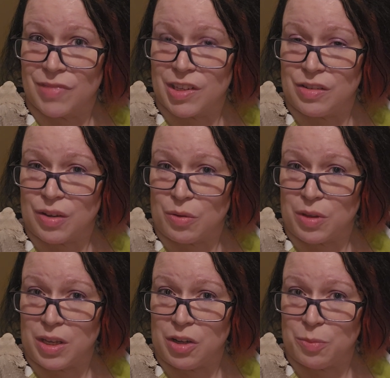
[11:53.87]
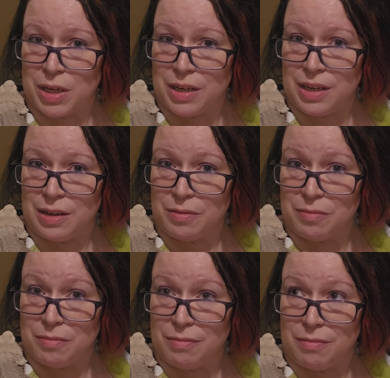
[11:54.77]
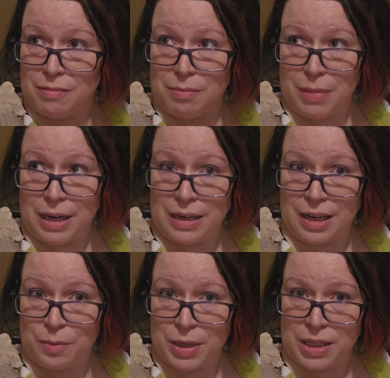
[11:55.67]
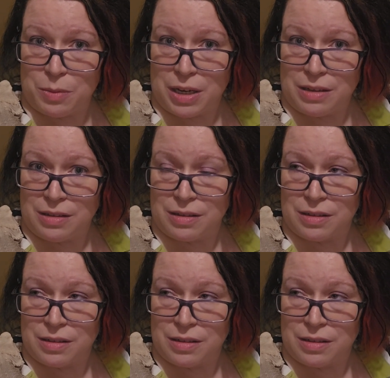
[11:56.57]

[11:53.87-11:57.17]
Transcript: So the humidity might not have been the best.